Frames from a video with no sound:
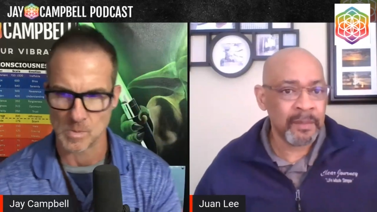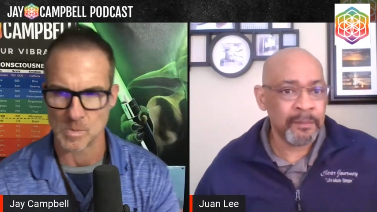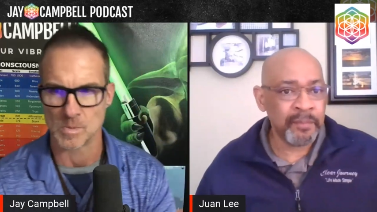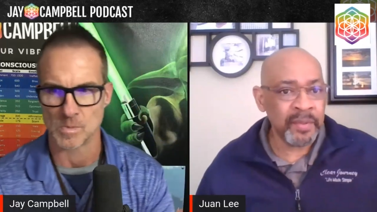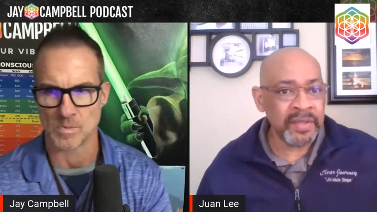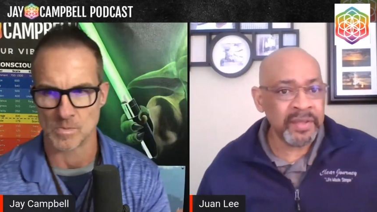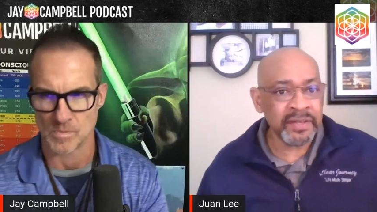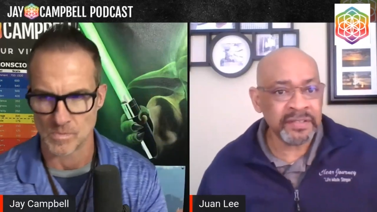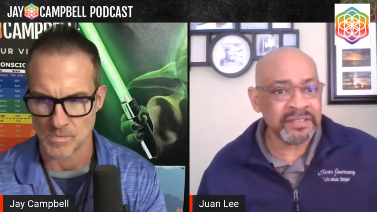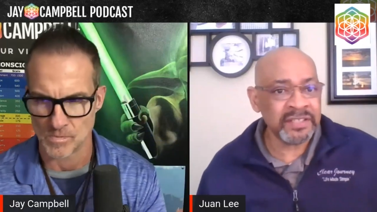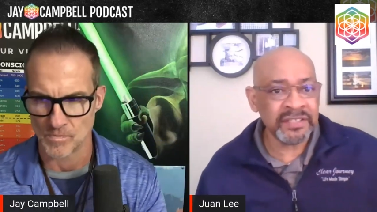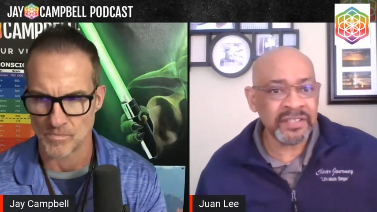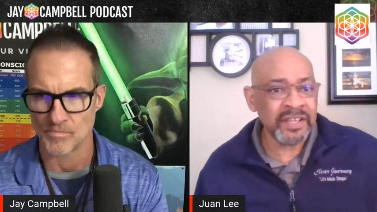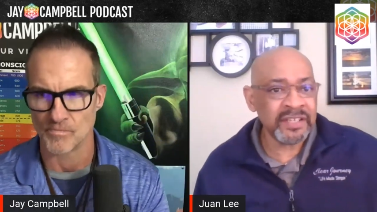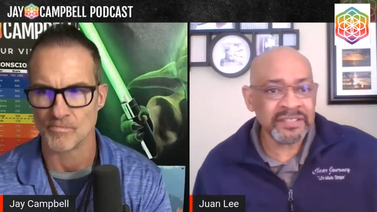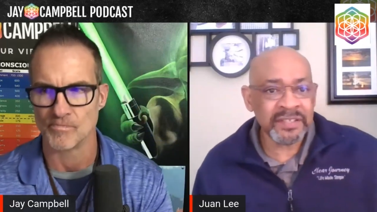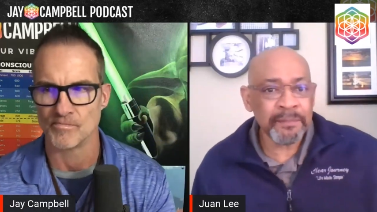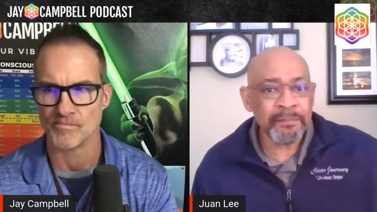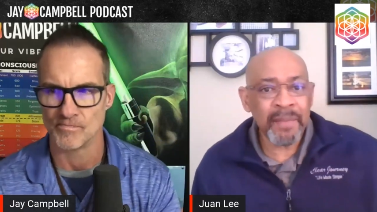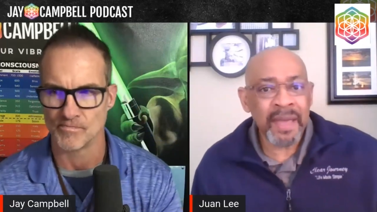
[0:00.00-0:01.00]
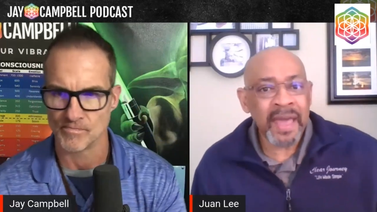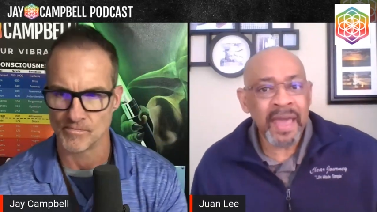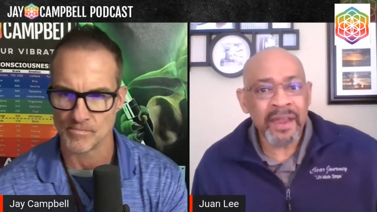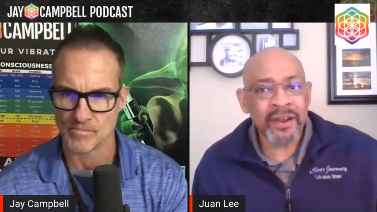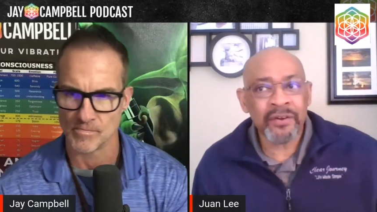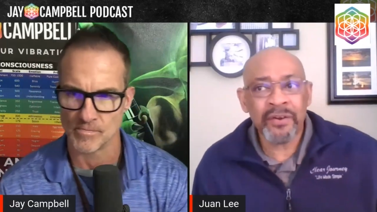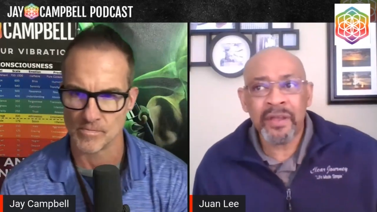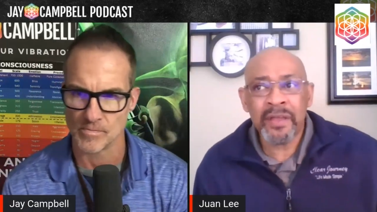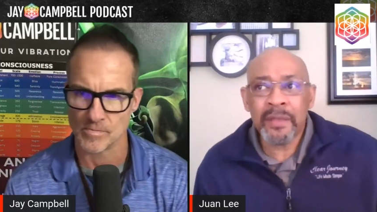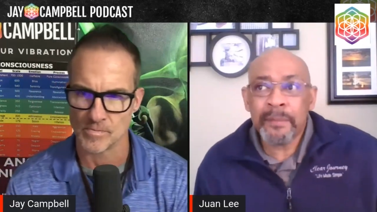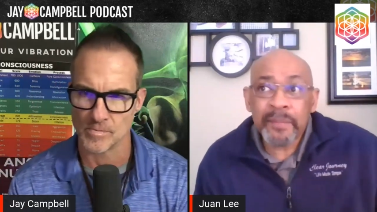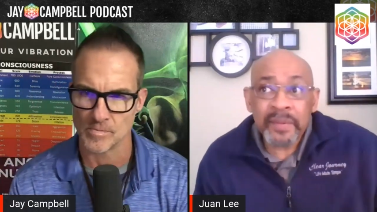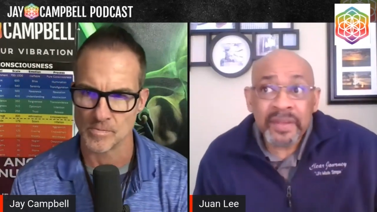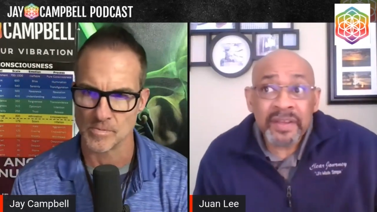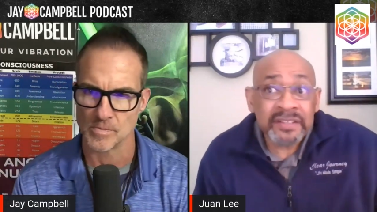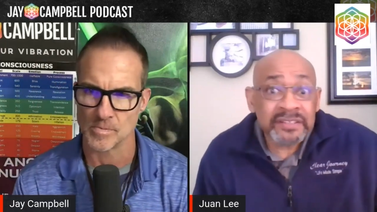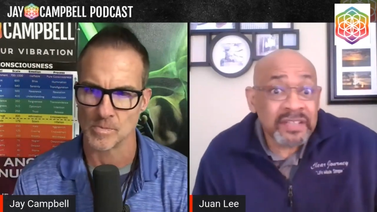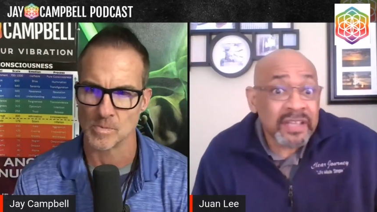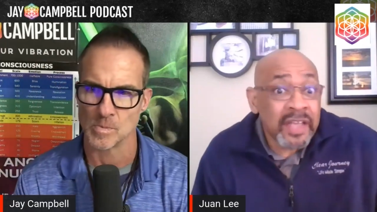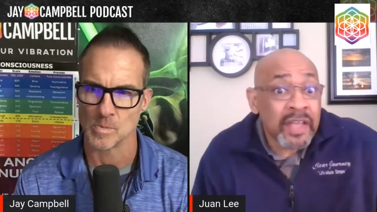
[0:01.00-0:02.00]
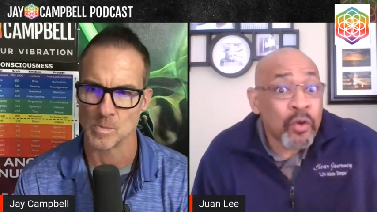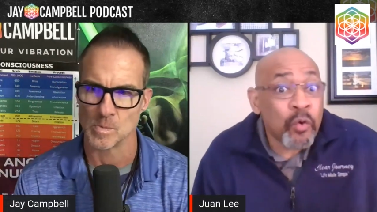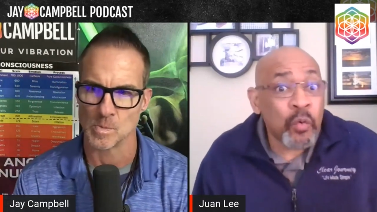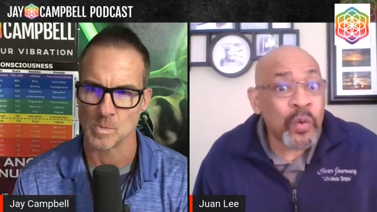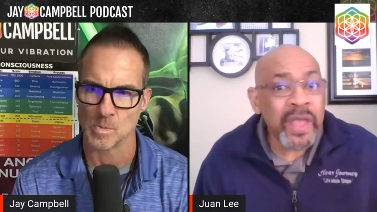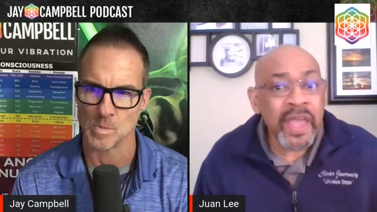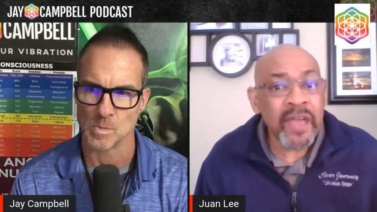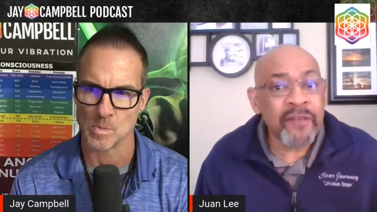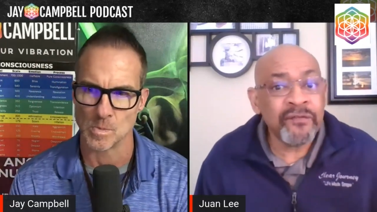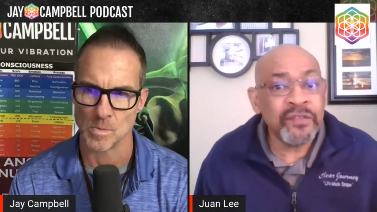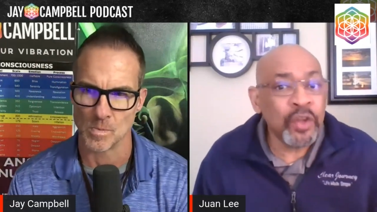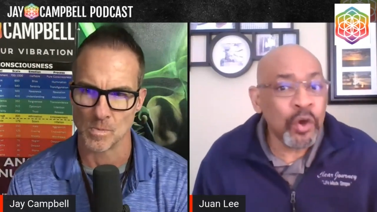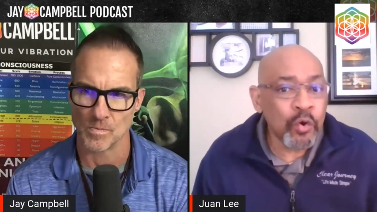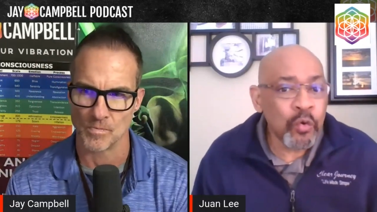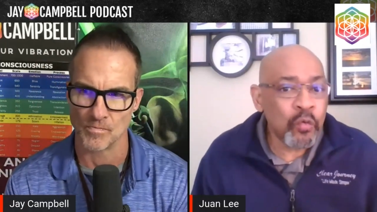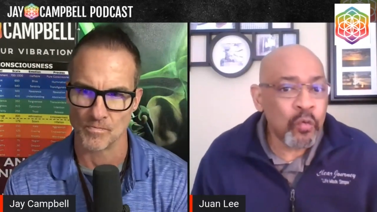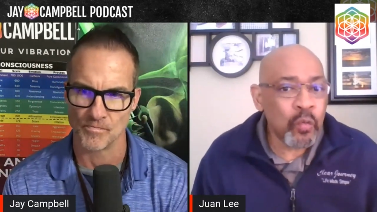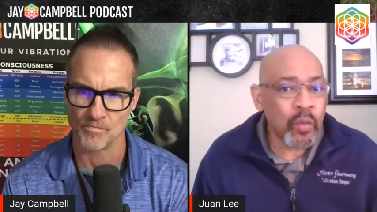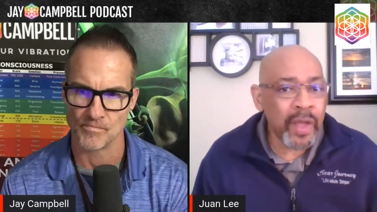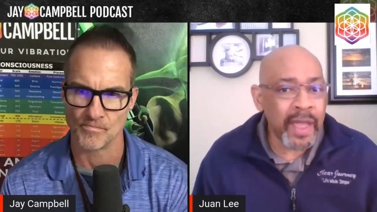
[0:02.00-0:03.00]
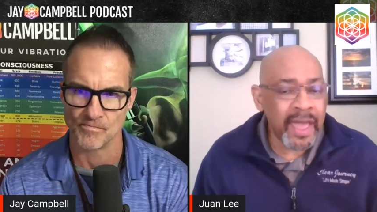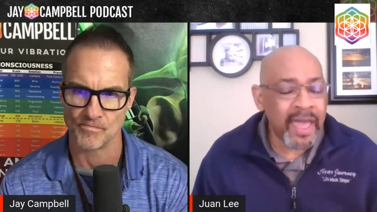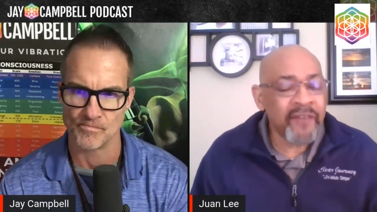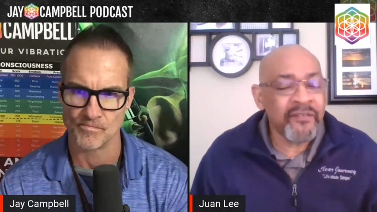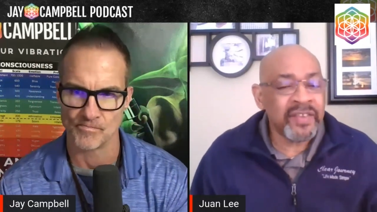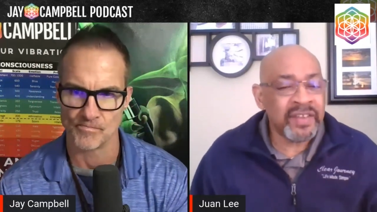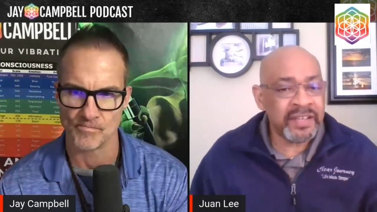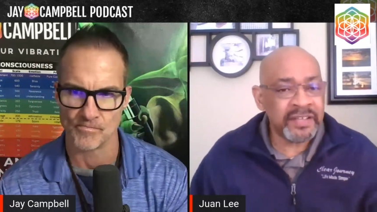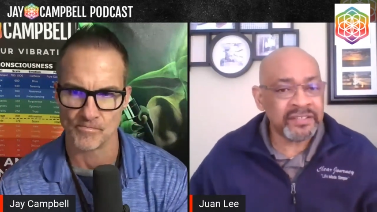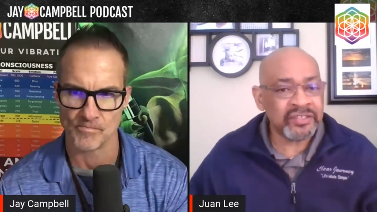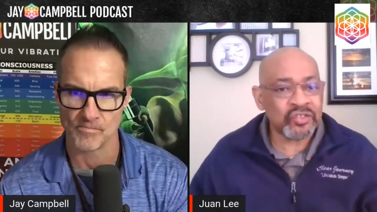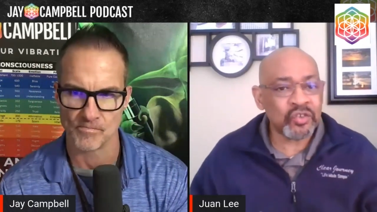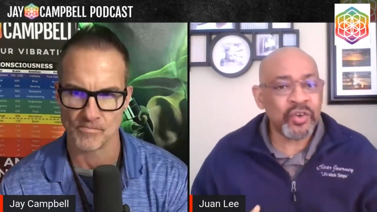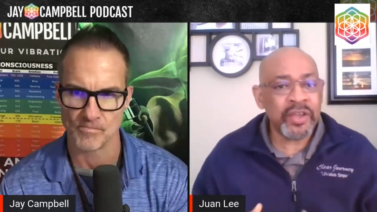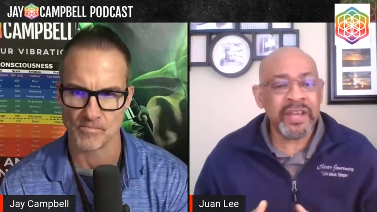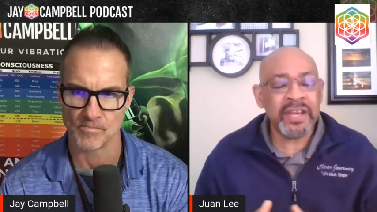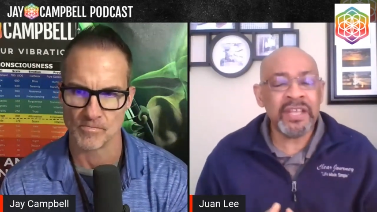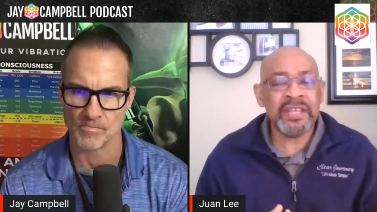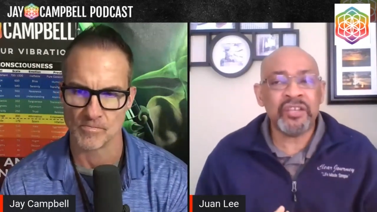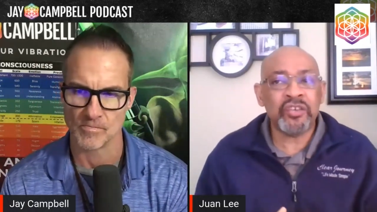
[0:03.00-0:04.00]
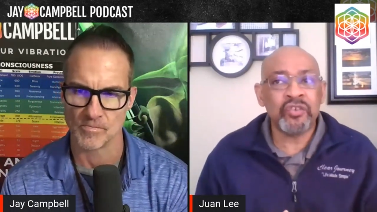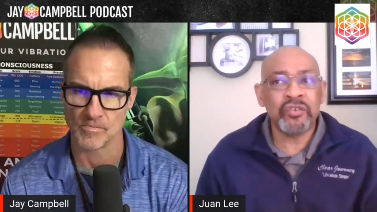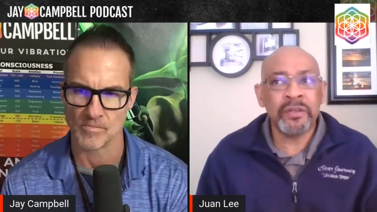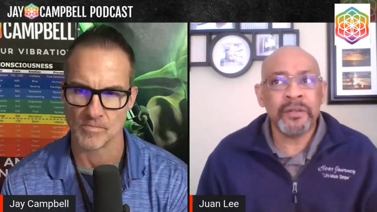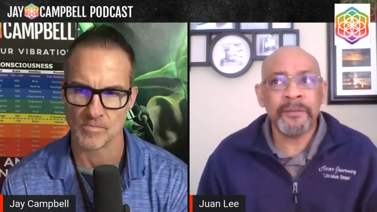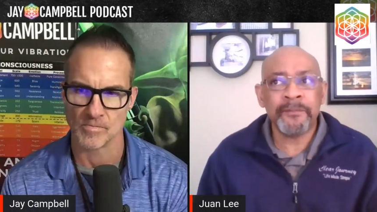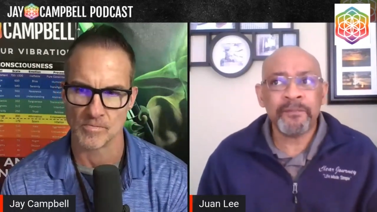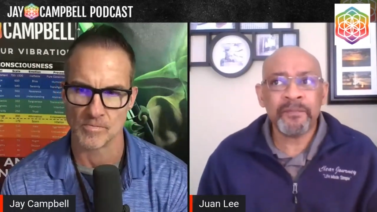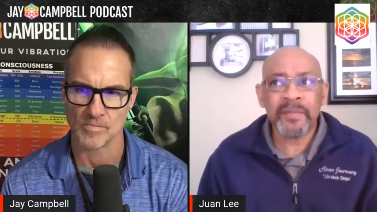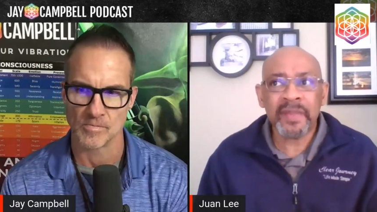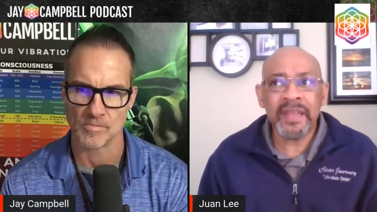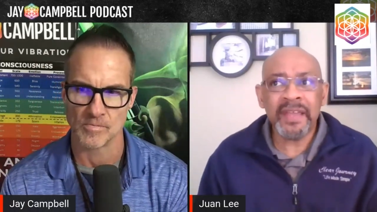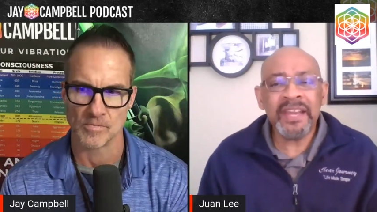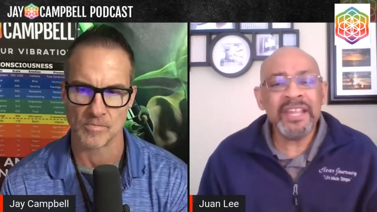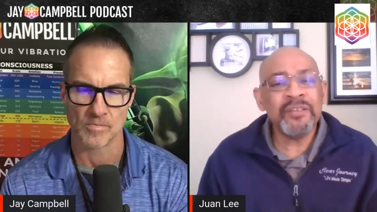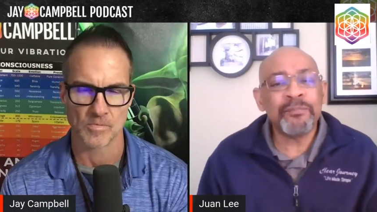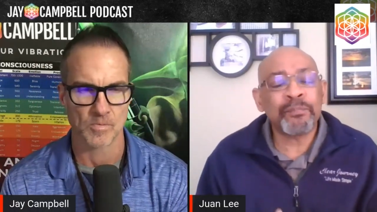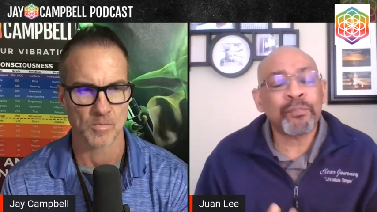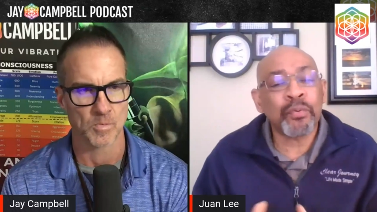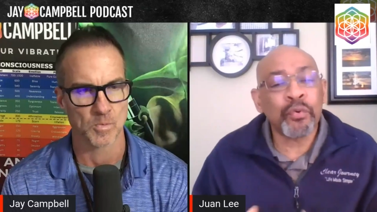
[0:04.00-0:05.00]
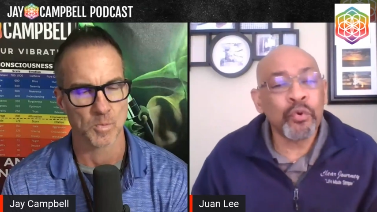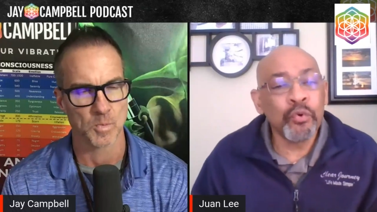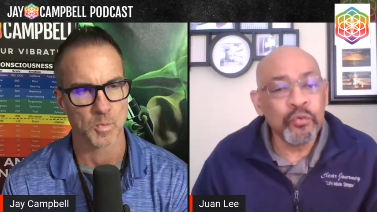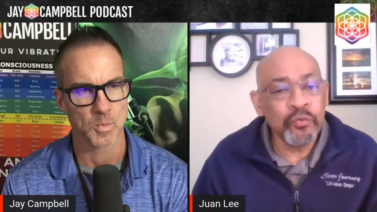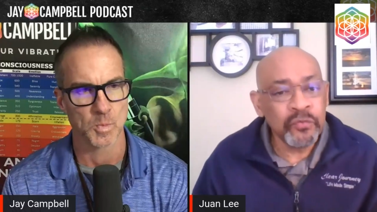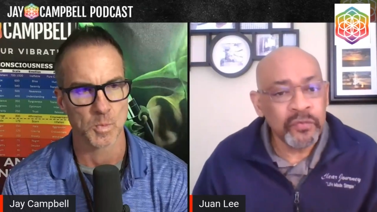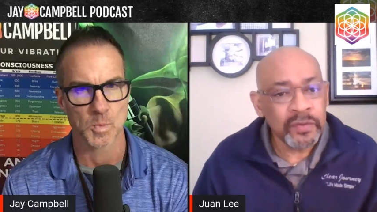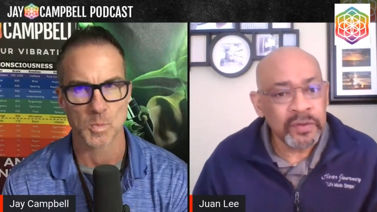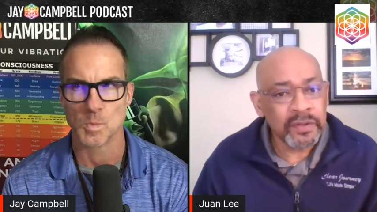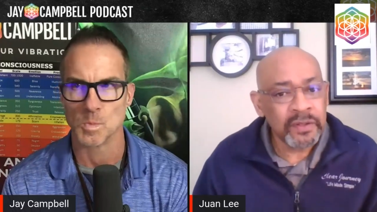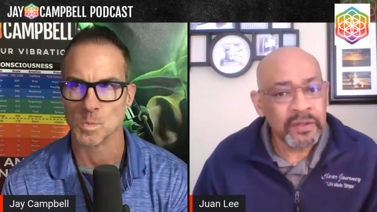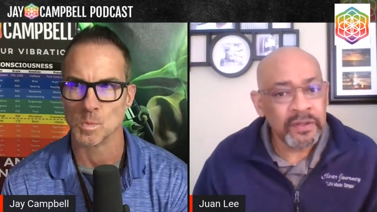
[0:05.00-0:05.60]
Speaker 1: because it doesn't matter because we have no evidence or any any proof